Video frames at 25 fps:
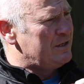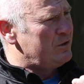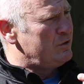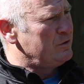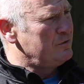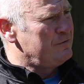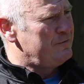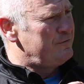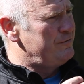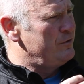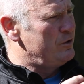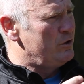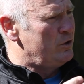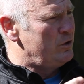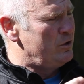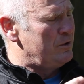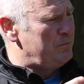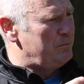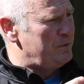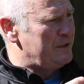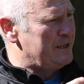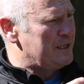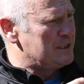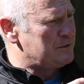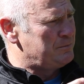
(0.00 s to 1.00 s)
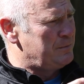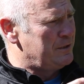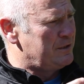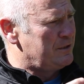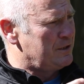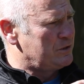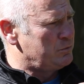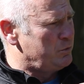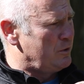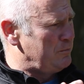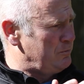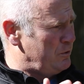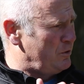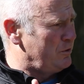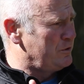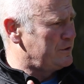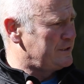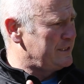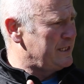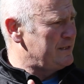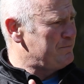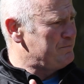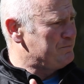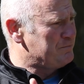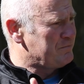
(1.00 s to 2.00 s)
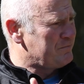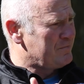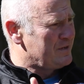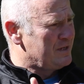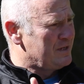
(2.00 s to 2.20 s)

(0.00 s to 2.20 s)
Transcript: couldn't furlough players because we're part-time.